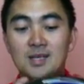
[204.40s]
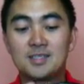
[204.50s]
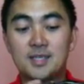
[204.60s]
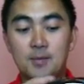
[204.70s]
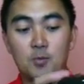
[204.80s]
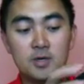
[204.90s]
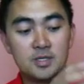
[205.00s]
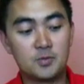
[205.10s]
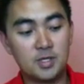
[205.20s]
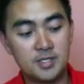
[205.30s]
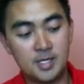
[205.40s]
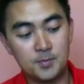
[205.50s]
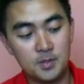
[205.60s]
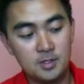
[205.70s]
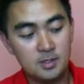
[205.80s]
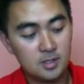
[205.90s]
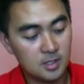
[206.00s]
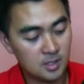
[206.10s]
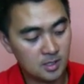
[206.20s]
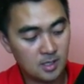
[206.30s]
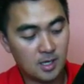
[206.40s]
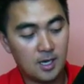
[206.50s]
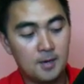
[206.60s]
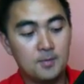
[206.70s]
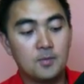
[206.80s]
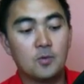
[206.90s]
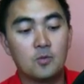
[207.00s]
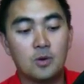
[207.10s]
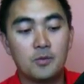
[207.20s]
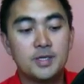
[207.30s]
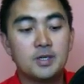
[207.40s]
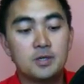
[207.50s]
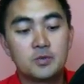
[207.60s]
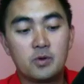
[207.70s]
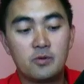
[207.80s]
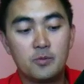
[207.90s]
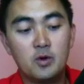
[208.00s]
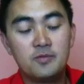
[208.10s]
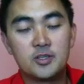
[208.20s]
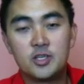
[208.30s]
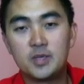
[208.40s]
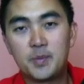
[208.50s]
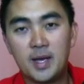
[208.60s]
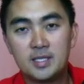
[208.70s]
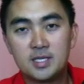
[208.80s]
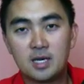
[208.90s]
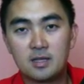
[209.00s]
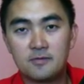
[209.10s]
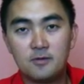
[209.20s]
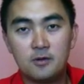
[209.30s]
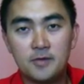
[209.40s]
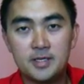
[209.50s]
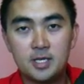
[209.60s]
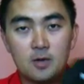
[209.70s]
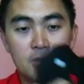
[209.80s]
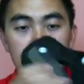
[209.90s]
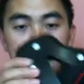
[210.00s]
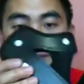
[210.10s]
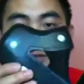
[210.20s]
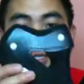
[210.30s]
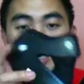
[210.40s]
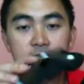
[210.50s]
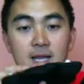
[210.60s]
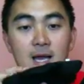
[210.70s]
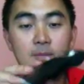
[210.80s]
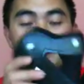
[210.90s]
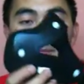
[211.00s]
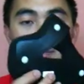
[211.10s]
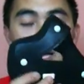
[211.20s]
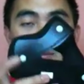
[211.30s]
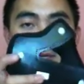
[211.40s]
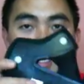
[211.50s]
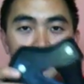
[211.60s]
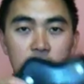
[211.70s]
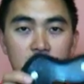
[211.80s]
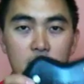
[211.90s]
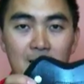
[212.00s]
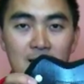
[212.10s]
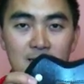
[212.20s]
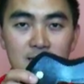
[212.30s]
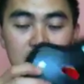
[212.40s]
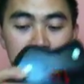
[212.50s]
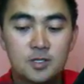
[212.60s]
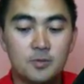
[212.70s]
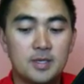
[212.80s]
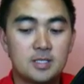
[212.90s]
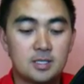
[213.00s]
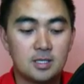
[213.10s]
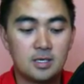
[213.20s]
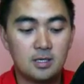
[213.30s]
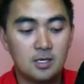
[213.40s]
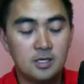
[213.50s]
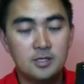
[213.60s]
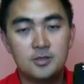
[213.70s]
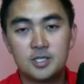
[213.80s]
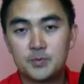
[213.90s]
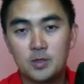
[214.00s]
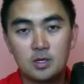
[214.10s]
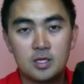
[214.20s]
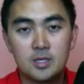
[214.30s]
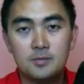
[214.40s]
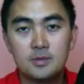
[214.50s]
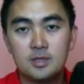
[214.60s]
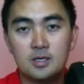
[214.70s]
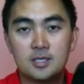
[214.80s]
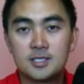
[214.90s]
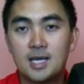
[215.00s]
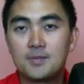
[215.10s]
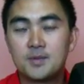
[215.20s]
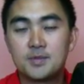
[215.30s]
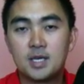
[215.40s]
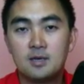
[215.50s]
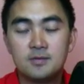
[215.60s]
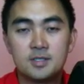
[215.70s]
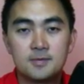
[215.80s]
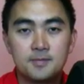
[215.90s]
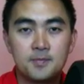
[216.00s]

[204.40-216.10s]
step one is really simple. What we do is we remove the cheek pads out of the full face helmet. There's a snap application on the back of these, so basically you just pull on them, they'll unsnap themselves,